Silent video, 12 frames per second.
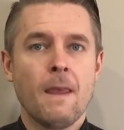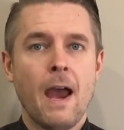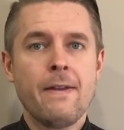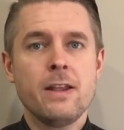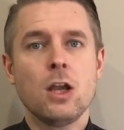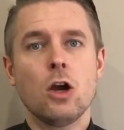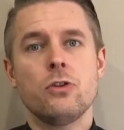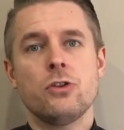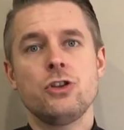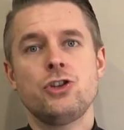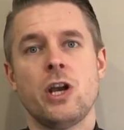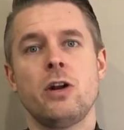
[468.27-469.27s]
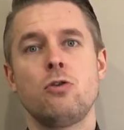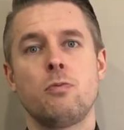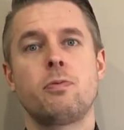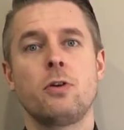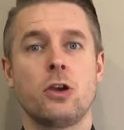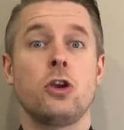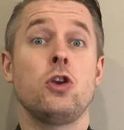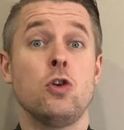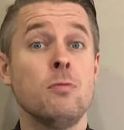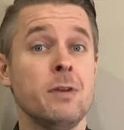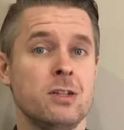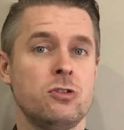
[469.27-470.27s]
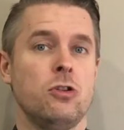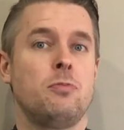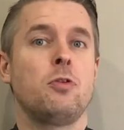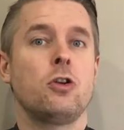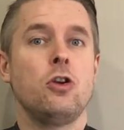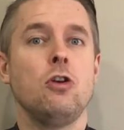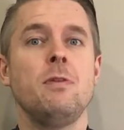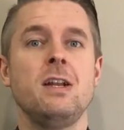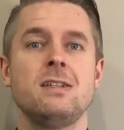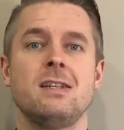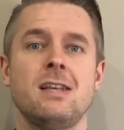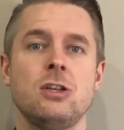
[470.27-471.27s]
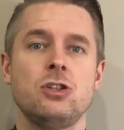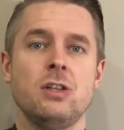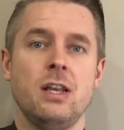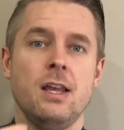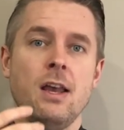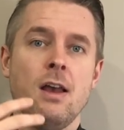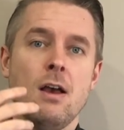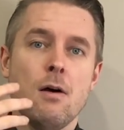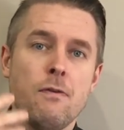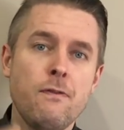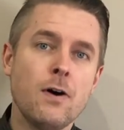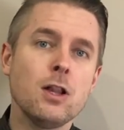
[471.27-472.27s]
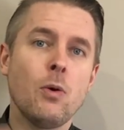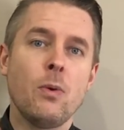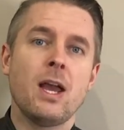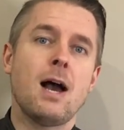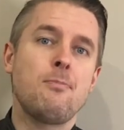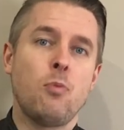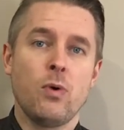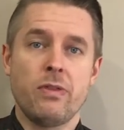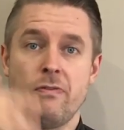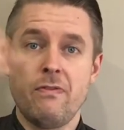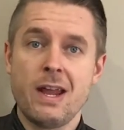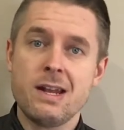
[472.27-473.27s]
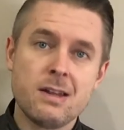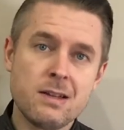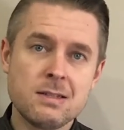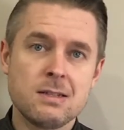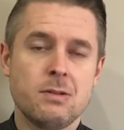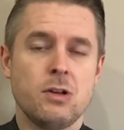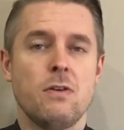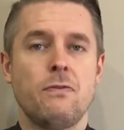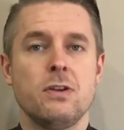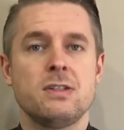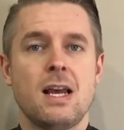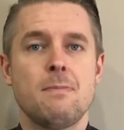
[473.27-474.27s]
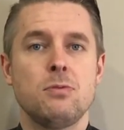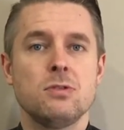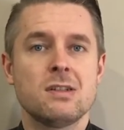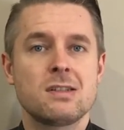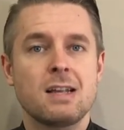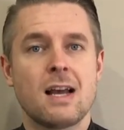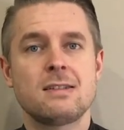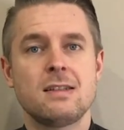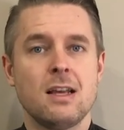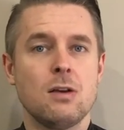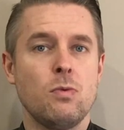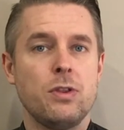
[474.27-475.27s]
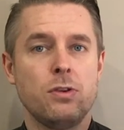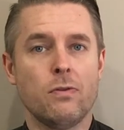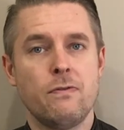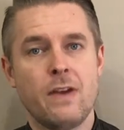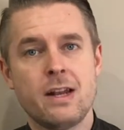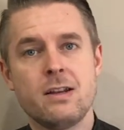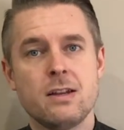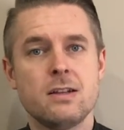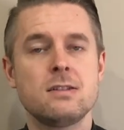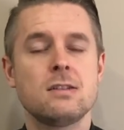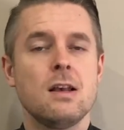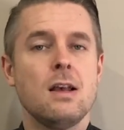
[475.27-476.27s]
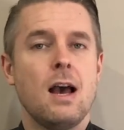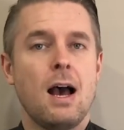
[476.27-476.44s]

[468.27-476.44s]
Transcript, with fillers: And then you've got the general procurement. So the procurement is essentially following up with vendors, for example, discussing it with your vendors,